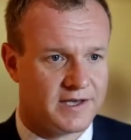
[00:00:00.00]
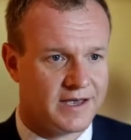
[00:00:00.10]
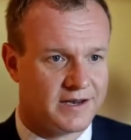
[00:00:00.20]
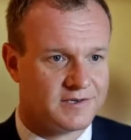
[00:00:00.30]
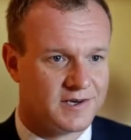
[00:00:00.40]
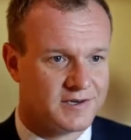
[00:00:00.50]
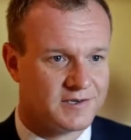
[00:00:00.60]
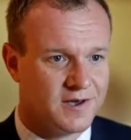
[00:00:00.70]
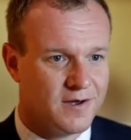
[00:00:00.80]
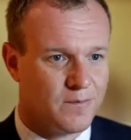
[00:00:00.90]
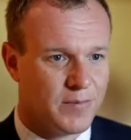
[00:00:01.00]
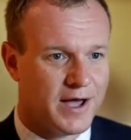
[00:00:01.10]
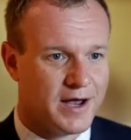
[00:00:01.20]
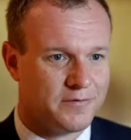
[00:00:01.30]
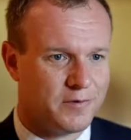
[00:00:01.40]
that gets us
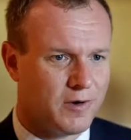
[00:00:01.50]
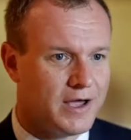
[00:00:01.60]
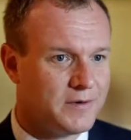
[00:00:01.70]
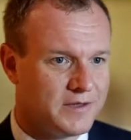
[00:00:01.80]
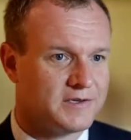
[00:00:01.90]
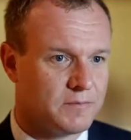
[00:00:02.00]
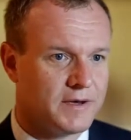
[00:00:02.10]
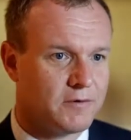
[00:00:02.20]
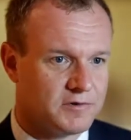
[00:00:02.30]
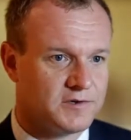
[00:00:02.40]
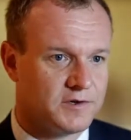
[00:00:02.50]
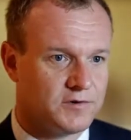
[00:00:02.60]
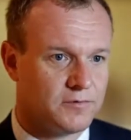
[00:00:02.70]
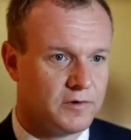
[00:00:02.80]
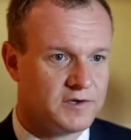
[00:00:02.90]
part of the way, but there's a big
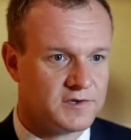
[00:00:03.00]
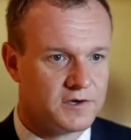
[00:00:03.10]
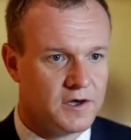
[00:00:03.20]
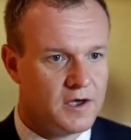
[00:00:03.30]
residual risk.